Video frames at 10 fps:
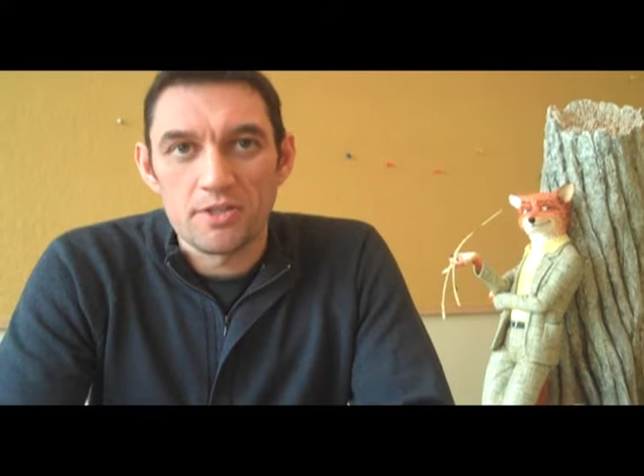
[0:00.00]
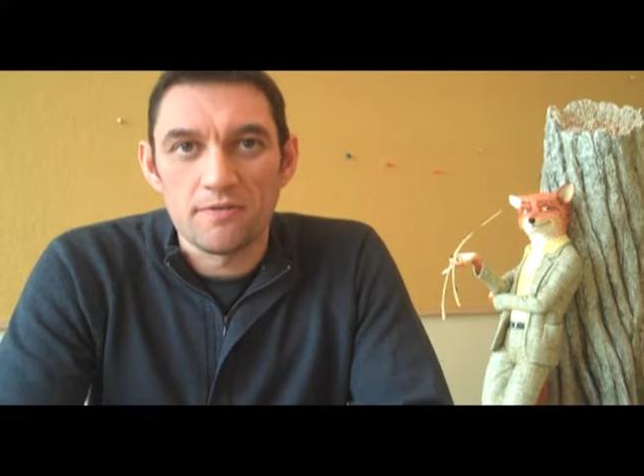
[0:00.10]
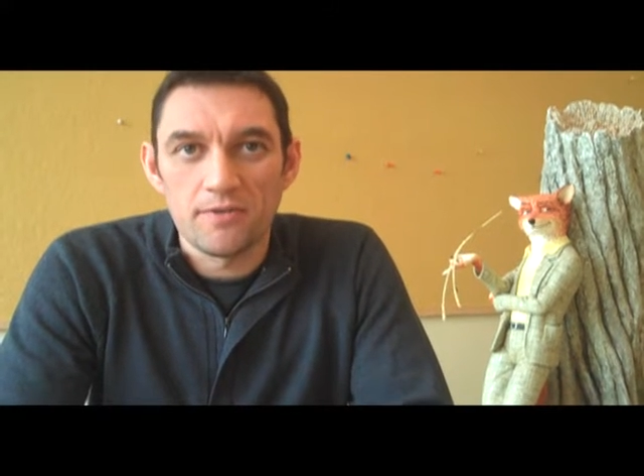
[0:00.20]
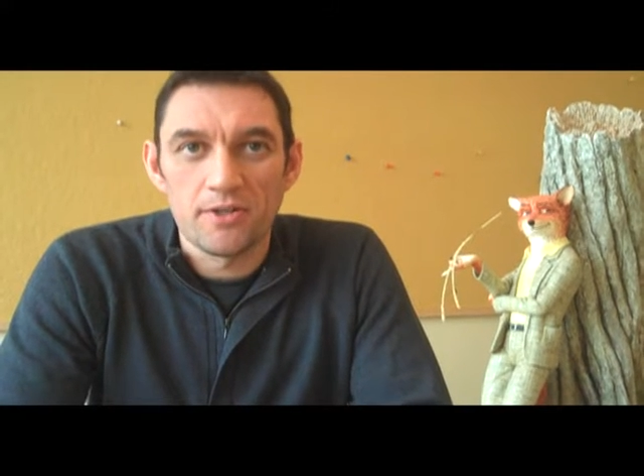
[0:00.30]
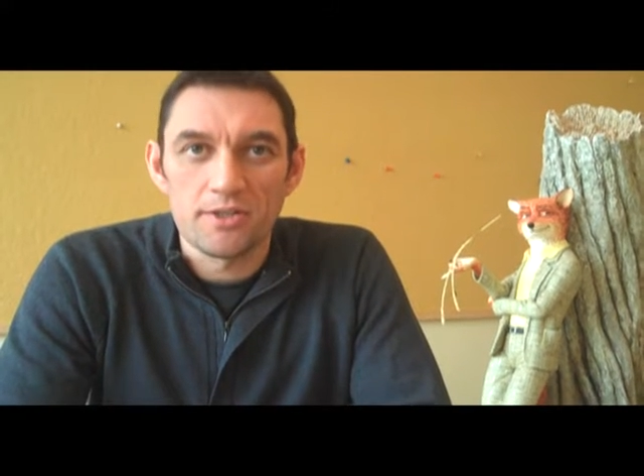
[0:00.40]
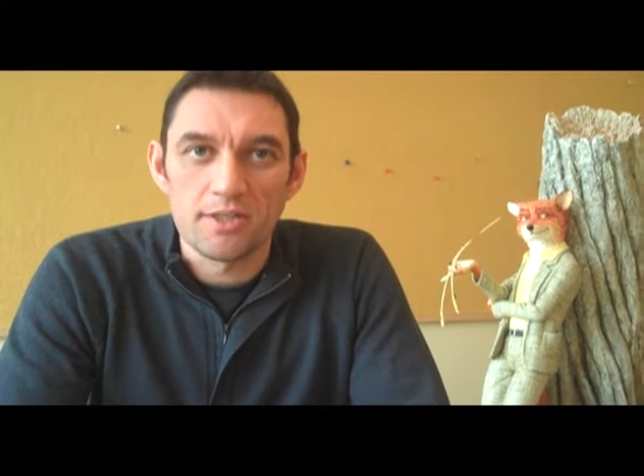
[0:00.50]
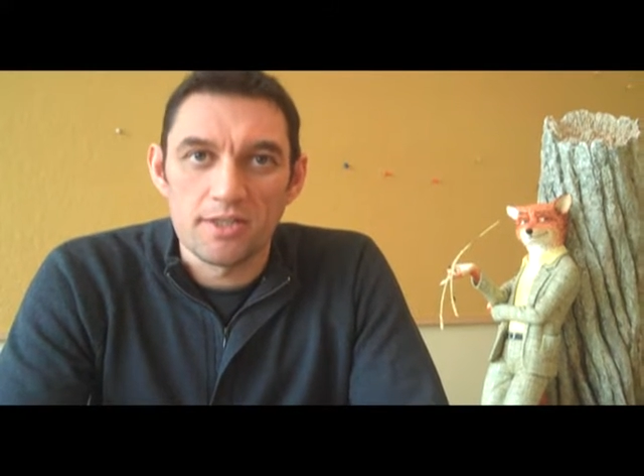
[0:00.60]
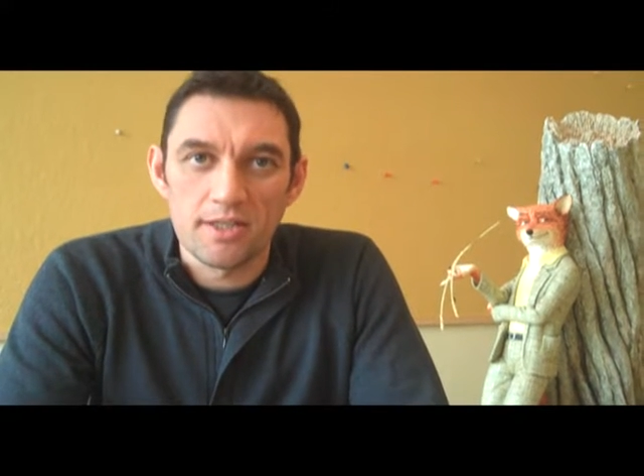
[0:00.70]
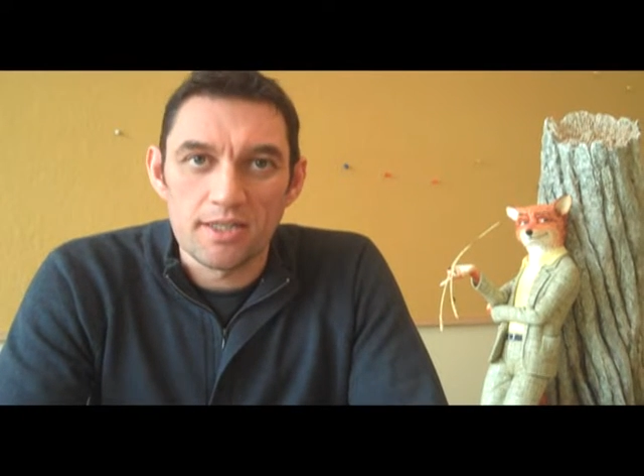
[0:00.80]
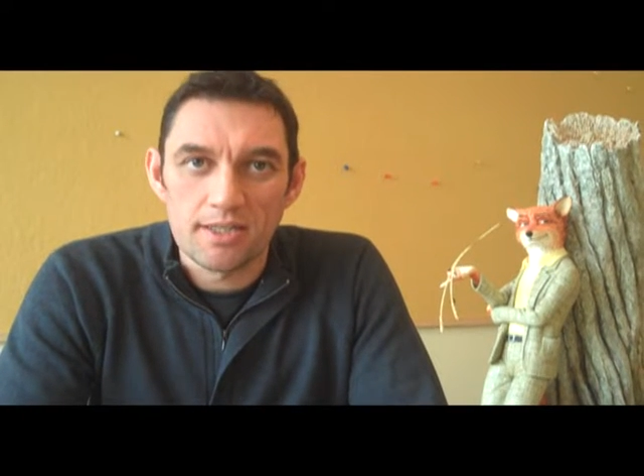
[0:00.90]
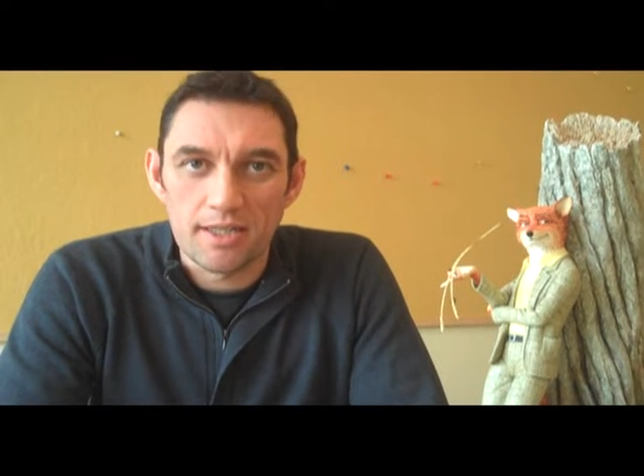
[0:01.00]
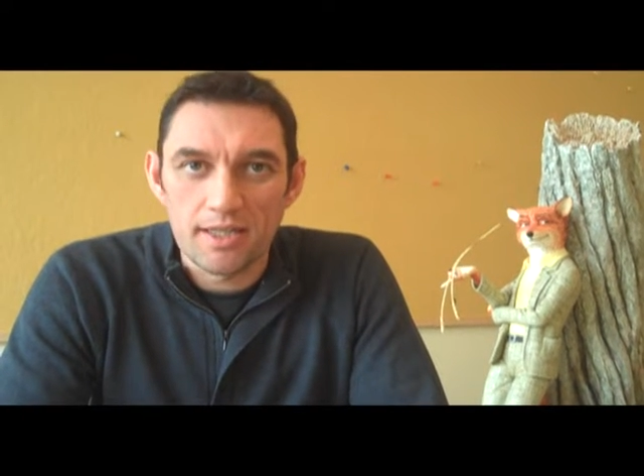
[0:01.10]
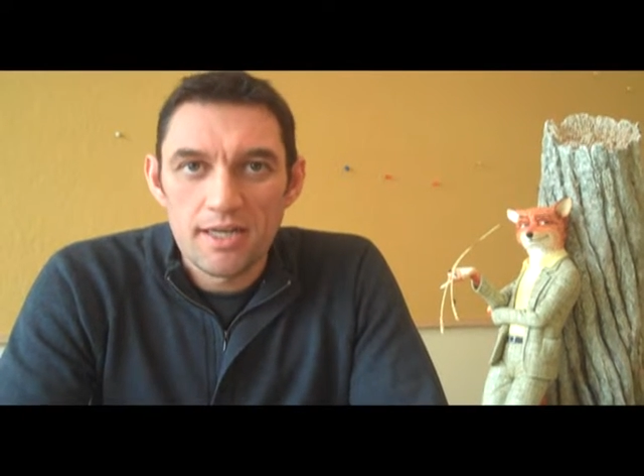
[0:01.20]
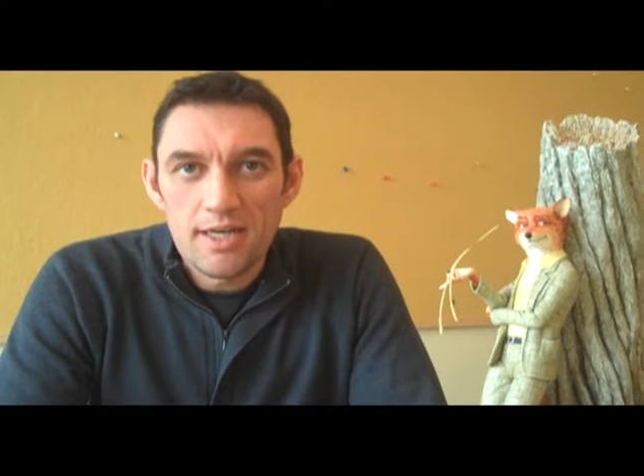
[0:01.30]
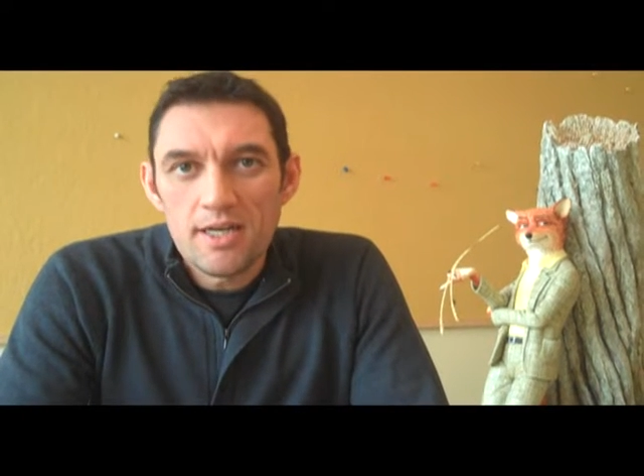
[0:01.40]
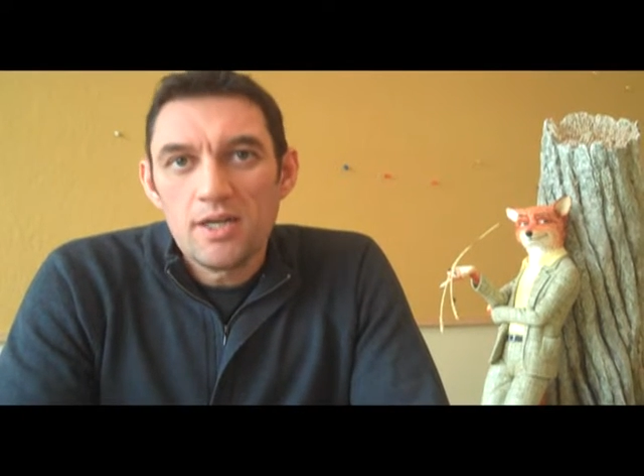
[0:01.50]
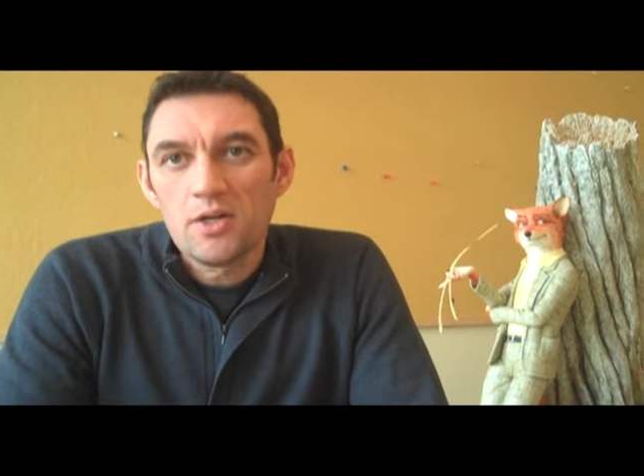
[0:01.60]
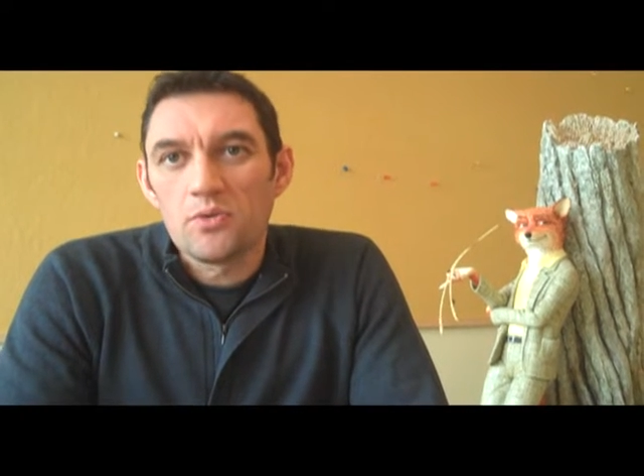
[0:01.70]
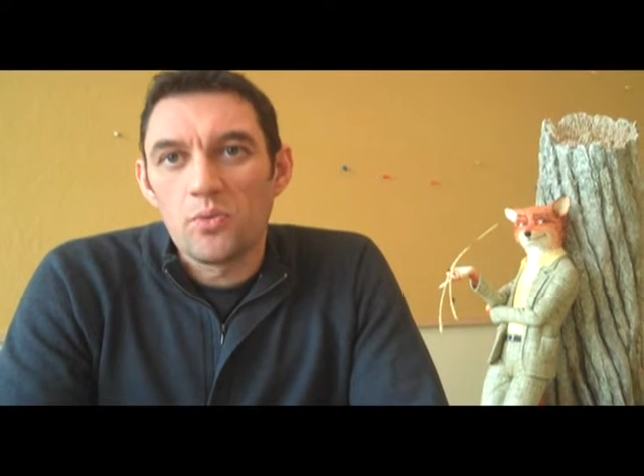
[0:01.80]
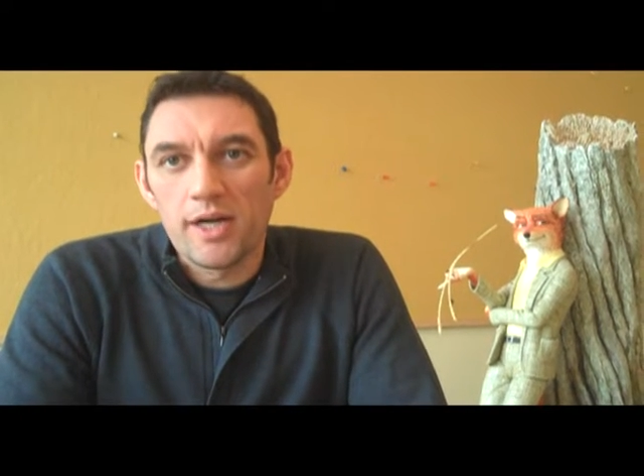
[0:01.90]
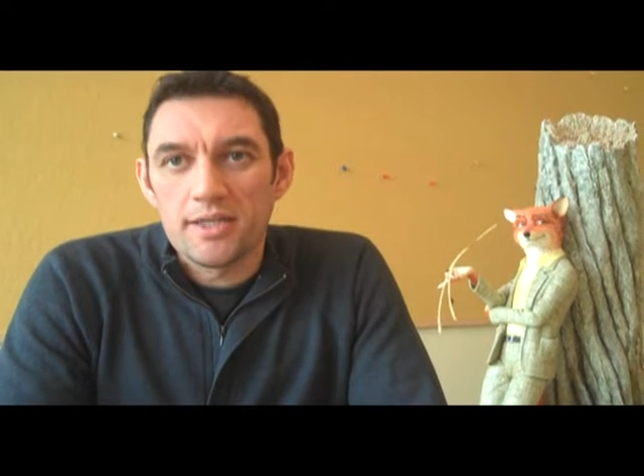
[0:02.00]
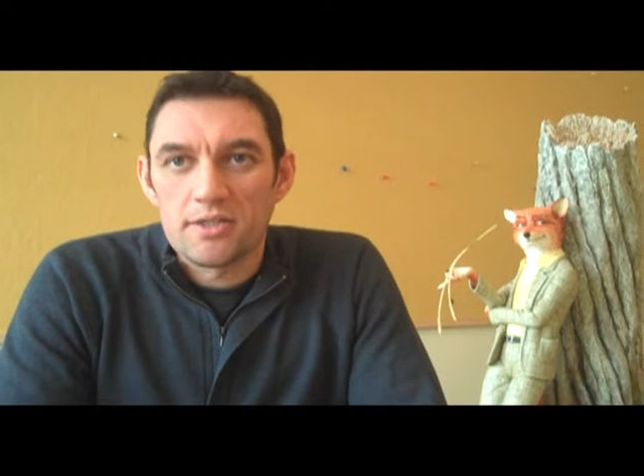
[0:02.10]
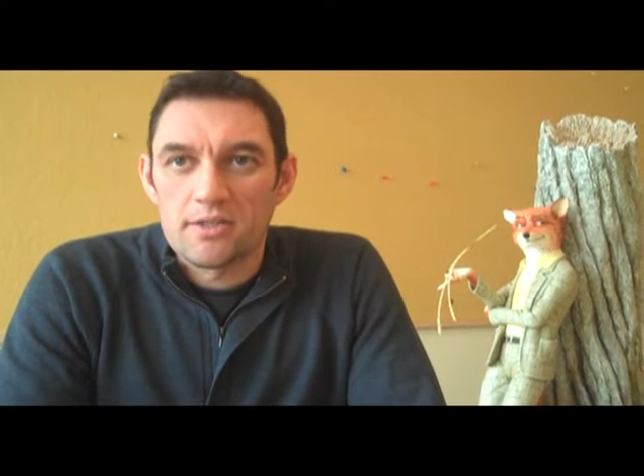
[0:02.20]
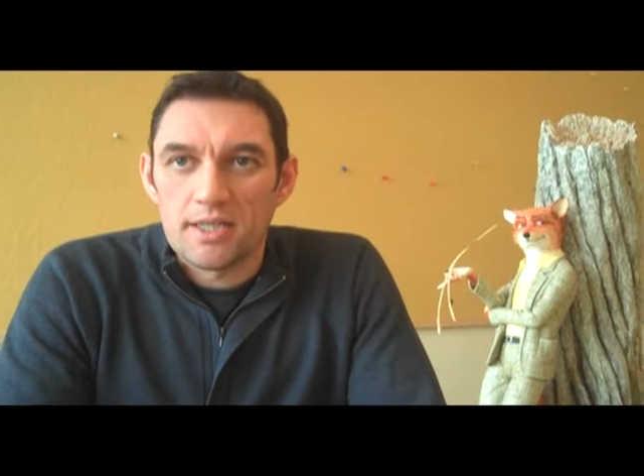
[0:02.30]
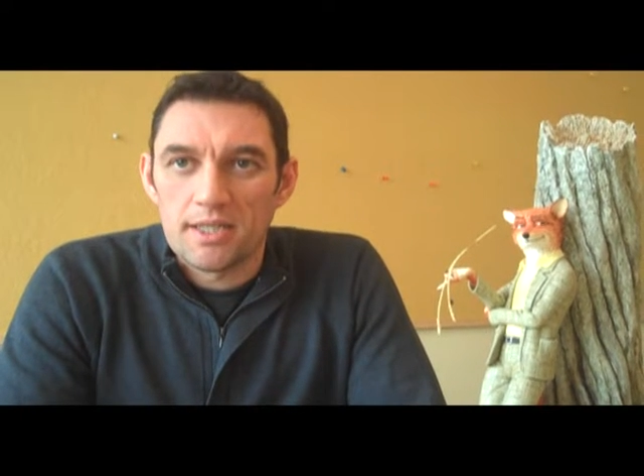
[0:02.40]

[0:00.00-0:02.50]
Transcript: Fox is that Wes